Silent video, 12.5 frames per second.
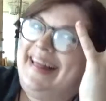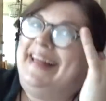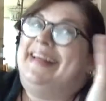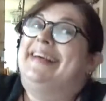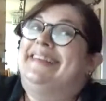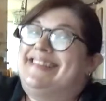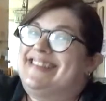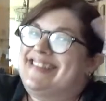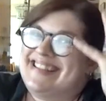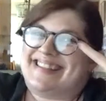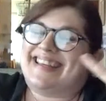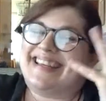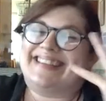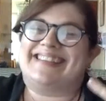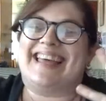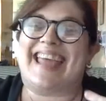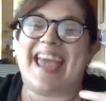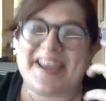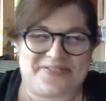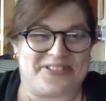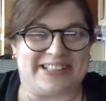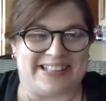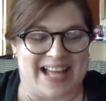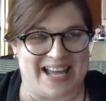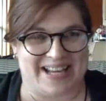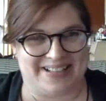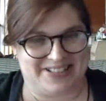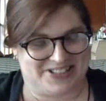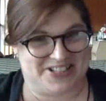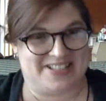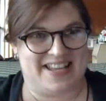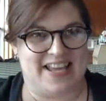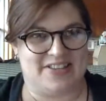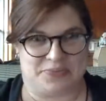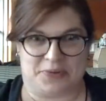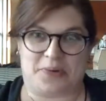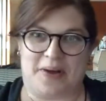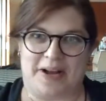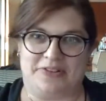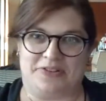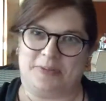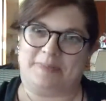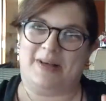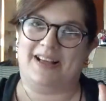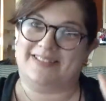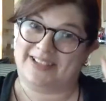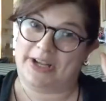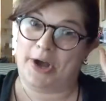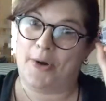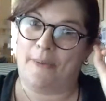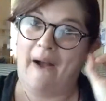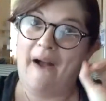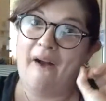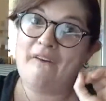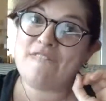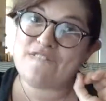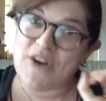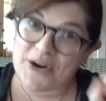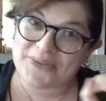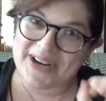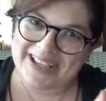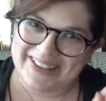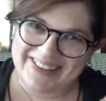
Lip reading: It's like every line she says requires you to pause and go, for real?